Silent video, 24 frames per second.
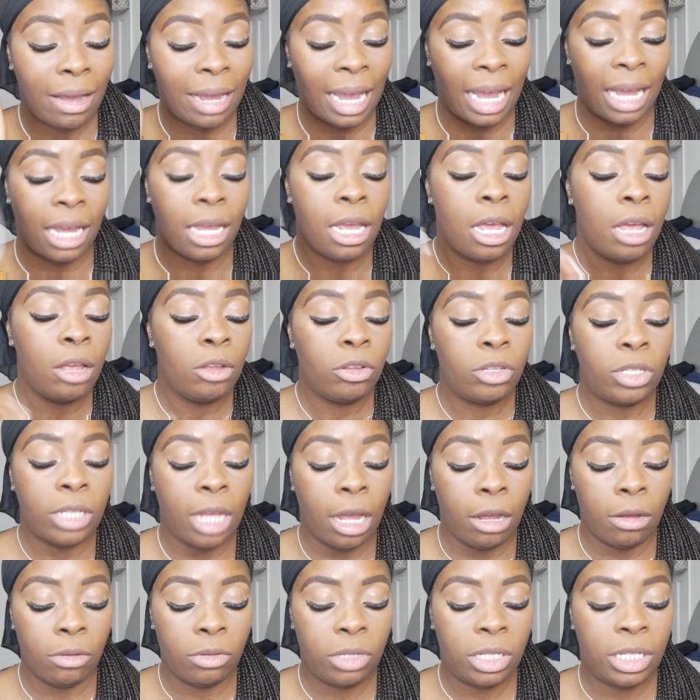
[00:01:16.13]
Okay,
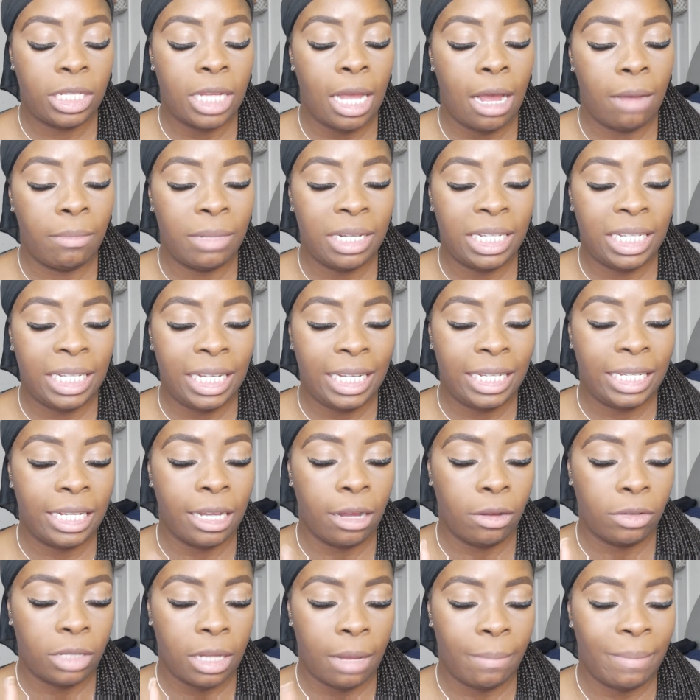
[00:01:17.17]
so some
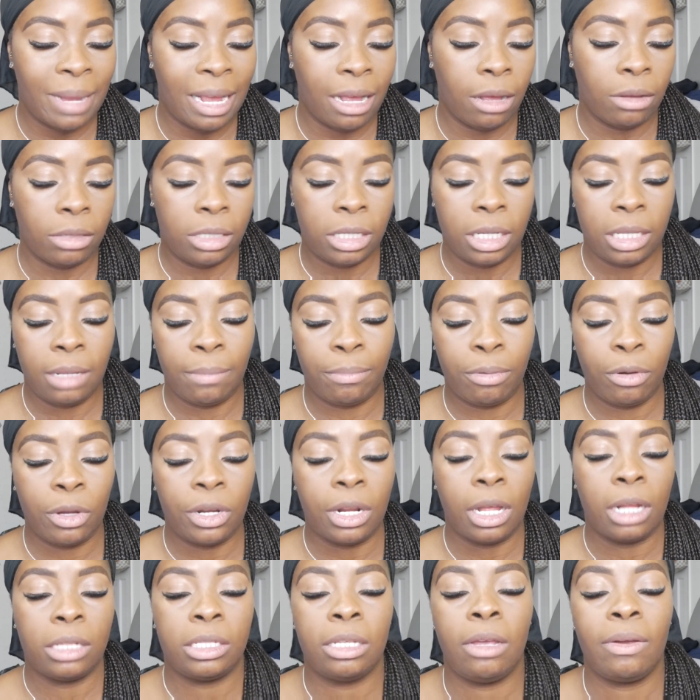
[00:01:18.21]
details about the
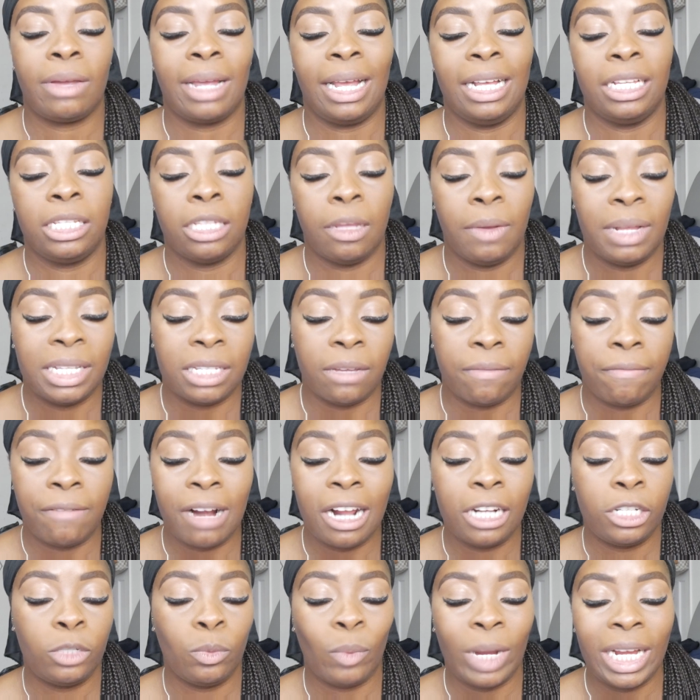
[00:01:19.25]
product. Okay, so it's a
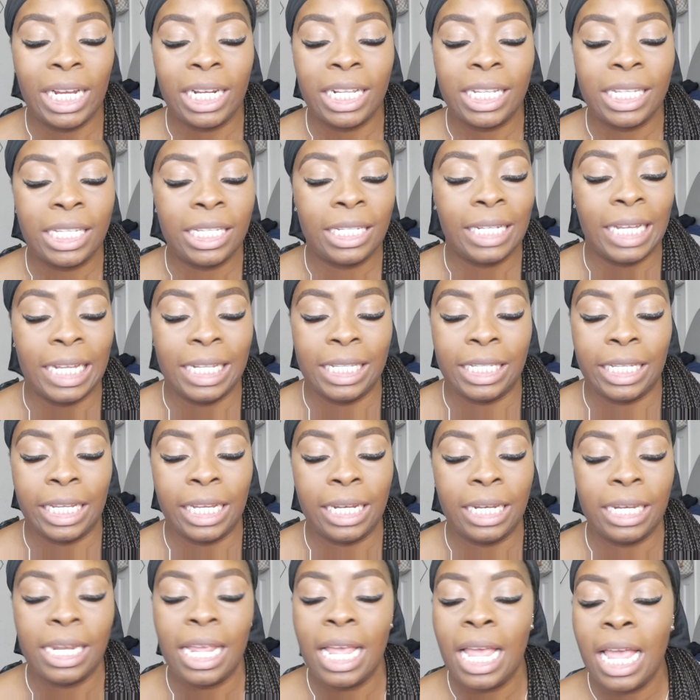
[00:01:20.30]
fresh weightless skin
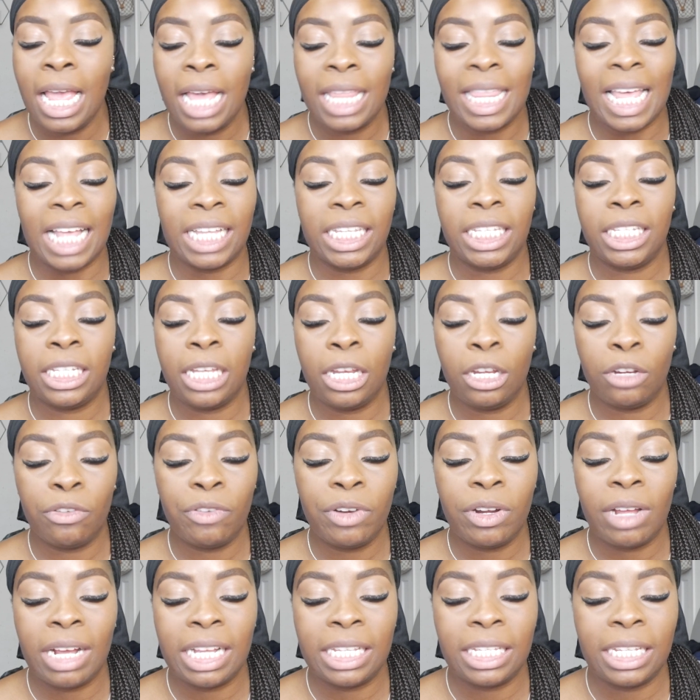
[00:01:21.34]
tint that
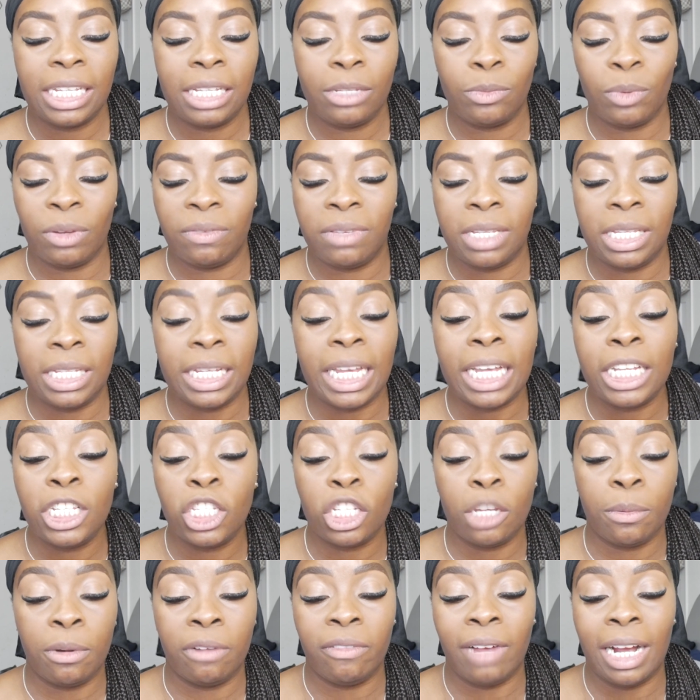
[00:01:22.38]
synchronizes with skin
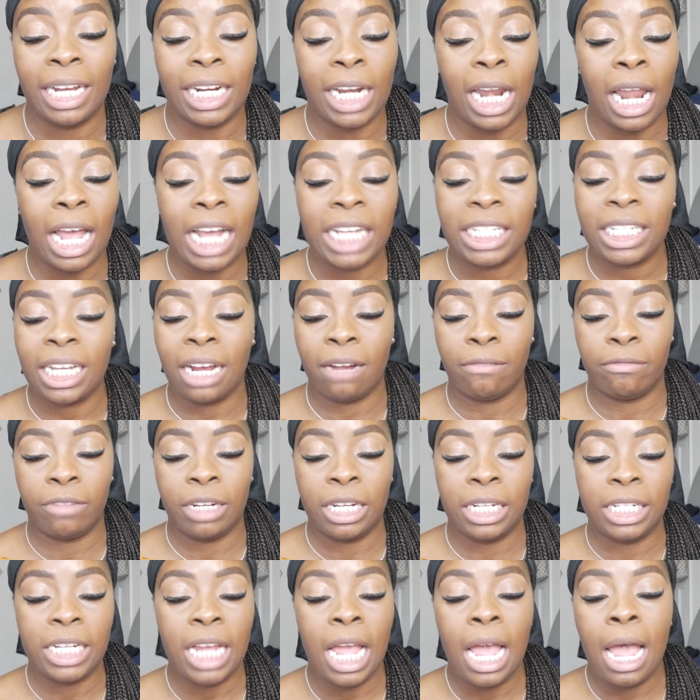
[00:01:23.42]
to provide light
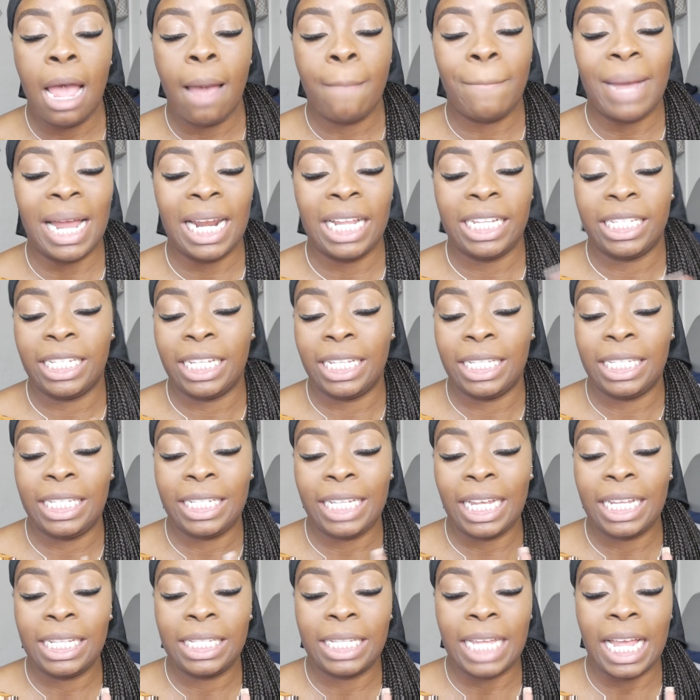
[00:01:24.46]
coverage, balancing
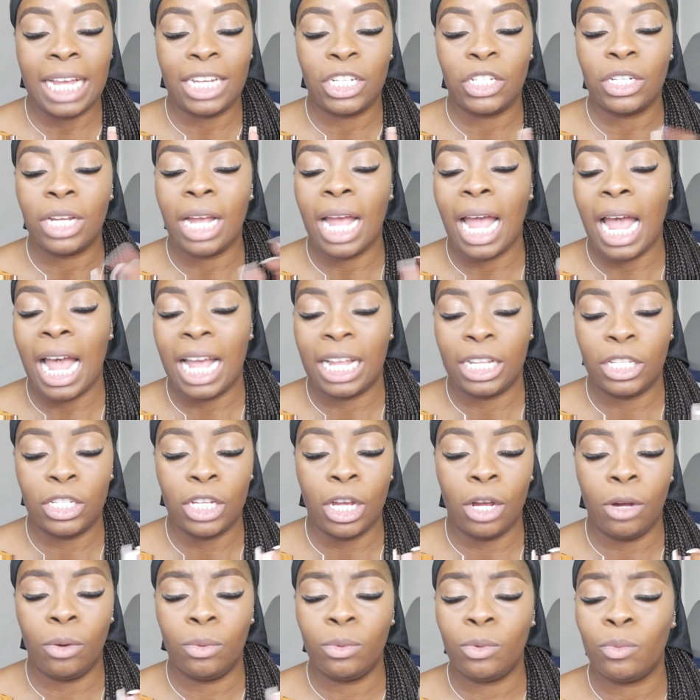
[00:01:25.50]
skin texture and
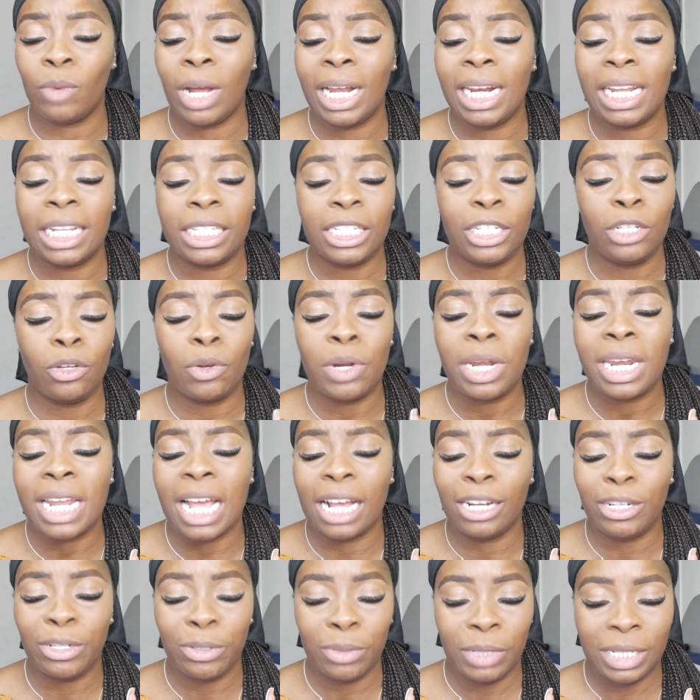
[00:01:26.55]
tone while letting your
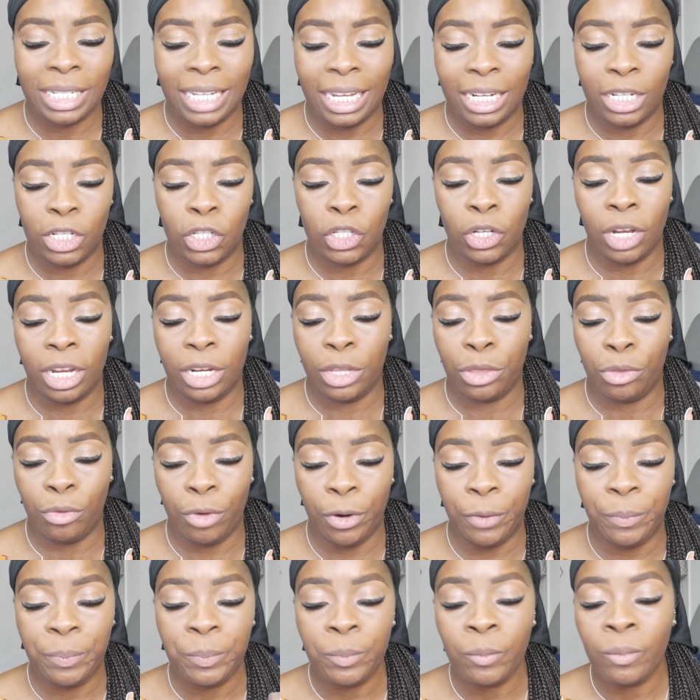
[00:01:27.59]
natural skin shine
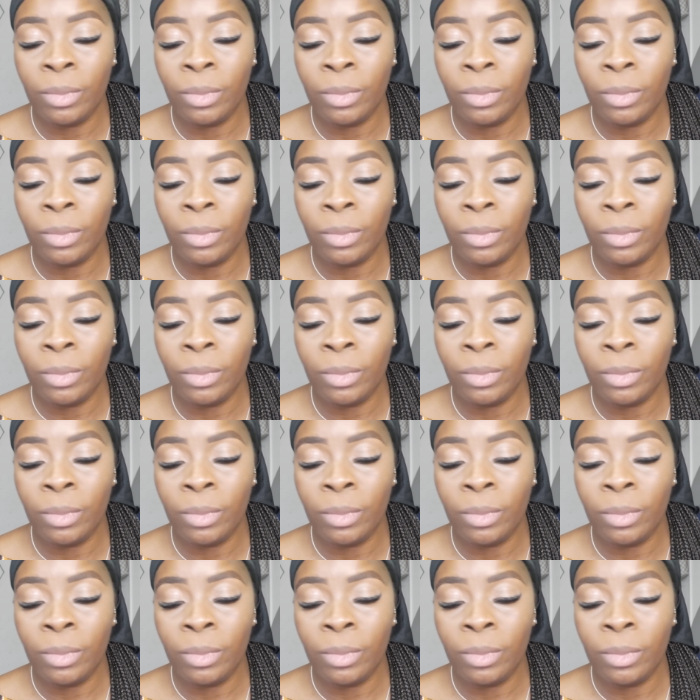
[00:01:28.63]
through.